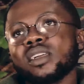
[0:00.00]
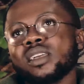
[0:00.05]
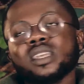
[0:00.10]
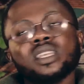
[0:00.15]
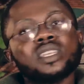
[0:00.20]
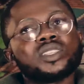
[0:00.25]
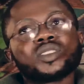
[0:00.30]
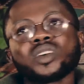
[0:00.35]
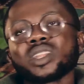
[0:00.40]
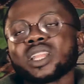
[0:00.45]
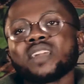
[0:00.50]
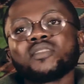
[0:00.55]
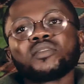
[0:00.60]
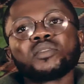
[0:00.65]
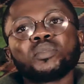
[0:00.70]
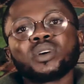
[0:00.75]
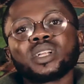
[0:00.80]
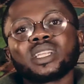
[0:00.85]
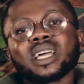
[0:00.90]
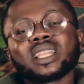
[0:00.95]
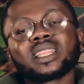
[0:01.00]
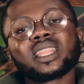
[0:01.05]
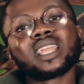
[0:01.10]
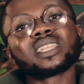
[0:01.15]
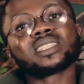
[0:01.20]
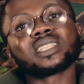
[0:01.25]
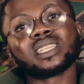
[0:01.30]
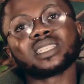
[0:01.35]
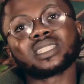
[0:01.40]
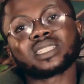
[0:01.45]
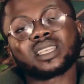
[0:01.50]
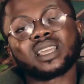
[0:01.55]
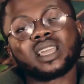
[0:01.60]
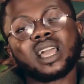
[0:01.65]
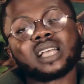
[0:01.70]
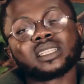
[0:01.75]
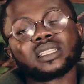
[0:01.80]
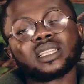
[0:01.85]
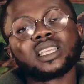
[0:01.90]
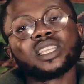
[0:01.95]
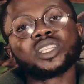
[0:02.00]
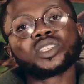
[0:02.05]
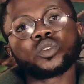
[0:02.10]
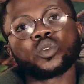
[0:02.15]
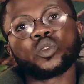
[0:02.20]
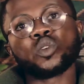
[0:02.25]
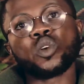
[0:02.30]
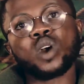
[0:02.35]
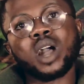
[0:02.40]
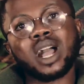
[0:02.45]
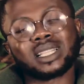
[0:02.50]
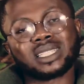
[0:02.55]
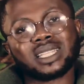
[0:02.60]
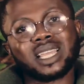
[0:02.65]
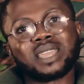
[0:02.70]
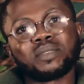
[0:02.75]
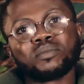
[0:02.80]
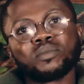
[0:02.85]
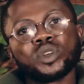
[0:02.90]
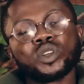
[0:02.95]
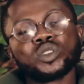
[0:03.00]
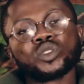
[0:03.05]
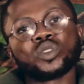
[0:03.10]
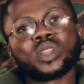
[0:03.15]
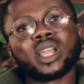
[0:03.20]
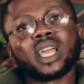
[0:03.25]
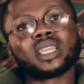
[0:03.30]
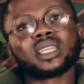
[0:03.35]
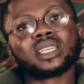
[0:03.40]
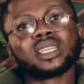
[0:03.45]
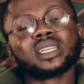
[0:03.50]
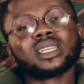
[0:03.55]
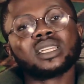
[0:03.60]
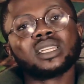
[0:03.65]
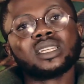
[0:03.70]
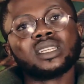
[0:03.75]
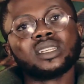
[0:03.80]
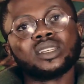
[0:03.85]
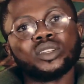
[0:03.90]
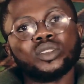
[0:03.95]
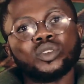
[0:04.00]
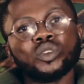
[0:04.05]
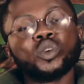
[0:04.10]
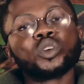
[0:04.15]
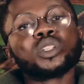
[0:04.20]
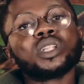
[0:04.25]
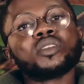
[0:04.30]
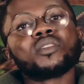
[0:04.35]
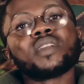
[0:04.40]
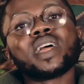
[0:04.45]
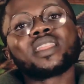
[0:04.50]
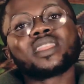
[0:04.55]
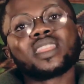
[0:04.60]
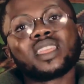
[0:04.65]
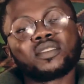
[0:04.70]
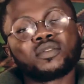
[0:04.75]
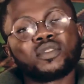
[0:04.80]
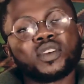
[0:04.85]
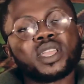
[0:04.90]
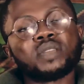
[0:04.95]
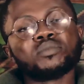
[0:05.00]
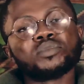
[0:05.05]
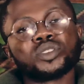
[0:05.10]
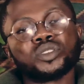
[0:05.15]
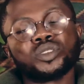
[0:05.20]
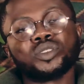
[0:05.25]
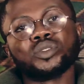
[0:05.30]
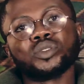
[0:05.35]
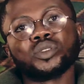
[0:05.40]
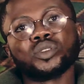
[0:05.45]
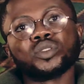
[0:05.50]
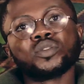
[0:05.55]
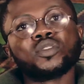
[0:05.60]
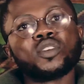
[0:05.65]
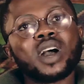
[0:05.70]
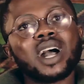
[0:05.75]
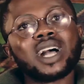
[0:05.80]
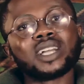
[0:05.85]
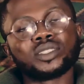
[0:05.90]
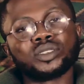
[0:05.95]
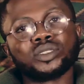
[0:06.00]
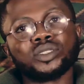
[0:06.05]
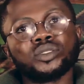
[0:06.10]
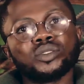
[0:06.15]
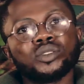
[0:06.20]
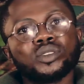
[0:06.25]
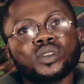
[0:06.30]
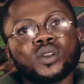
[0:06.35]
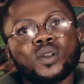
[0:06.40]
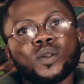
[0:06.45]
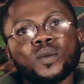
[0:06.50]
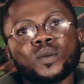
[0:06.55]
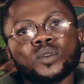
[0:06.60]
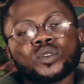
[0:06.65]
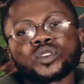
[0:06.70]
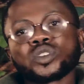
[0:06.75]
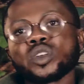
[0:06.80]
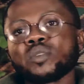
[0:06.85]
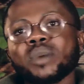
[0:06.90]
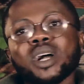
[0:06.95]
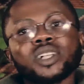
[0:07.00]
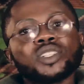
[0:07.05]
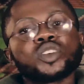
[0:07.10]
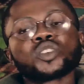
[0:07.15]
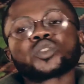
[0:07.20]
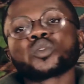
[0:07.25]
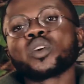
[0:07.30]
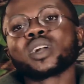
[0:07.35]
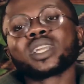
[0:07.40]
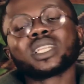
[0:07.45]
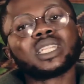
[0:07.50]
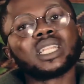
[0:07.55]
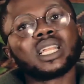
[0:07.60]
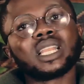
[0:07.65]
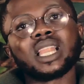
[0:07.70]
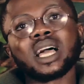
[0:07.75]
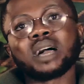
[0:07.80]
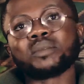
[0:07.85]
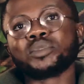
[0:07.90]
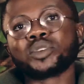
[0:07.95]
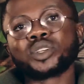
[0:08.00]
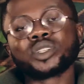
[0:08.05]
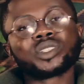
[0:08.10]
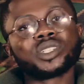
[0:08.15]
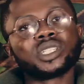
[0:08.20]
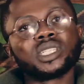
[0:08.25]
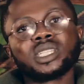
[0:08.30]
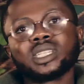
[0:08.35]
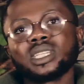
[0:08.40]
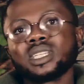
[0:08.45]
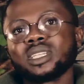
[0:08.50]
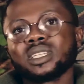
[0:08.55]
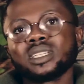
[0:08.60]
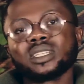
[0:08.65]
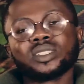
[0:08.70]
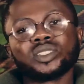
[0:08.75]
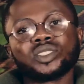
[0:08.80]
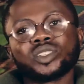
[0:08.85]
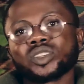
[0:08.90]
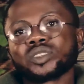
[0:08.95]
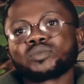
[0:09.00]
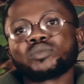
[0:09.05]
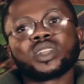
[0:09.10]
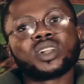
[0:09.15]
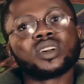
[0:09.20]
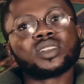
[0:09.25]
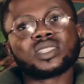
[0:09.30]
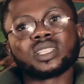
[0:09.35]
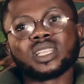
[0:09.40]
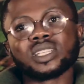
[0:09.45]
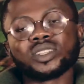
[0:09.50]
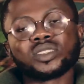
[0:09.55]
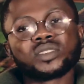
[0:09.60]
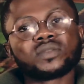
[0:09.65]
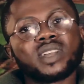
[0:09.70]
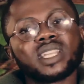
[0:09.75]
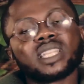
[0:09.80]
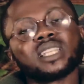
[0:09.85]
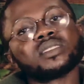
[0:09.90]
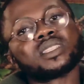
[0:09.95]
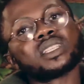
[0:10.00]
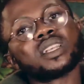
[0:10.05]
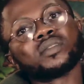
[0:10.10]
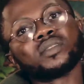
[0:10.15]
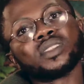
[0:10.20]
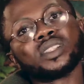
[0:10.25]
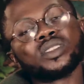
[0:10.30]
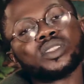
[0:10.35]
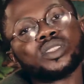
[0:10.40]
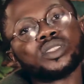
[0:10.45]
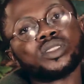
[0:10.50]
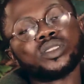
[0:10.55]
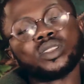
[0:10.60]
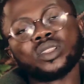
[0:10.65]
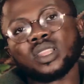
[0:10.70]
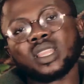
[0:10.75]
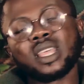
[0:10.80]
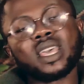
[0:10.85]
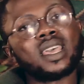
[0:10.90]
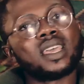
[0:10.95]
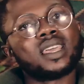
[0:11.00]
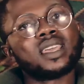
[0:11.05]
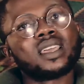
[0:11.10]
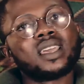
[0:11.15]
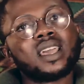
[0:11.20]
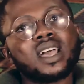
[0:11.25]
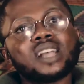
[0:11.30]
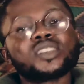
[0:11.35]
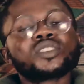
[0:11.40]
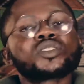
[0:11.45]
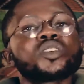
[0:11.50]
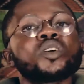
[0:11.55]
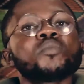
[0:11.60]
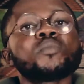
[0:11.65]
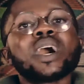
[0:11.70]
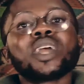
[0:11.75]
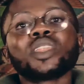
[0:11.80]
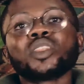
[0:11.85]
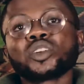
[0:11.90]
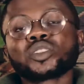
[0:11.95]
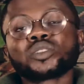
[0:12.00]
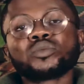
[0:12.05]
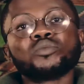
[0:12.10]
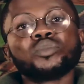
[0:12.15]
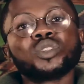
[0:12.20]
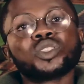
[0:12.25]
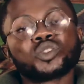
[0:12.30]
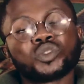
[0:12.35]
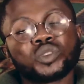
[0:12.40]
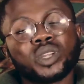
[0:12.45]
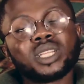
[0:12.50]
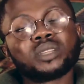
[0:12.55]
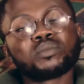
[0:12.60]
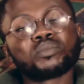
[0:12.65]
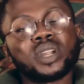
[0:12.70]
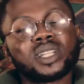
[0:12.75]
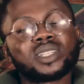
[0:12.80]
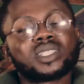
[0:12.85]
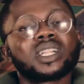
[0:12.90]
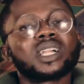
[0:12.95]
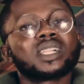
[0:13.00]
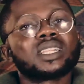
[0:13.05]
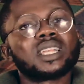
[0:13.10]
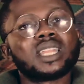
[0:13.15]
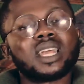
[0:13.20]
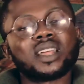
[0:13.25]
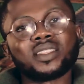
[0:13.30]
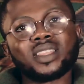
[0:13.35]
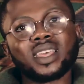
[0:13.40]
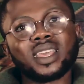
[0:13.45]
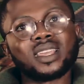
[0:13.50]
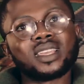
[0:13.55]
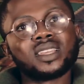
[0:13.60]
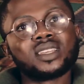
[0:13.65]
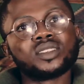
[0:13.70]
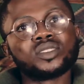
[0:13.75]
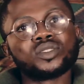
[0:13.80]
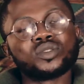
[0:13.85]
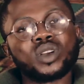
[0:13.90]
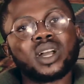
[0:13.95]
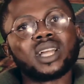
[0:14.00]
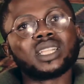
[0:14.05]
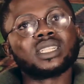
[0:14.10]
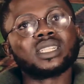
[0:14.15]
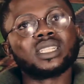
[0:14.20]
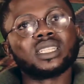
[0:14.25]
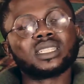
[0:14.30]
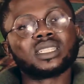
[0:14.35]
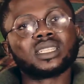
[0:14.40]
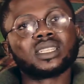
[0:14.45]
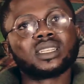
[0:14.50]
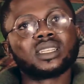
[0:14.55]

it's not everybody that takes it as in his or her time to know the right thing for him to do or for her to do. Some are just working in a laboratory just because they just find themselves there, and some are not trained personnel that are there to handle it.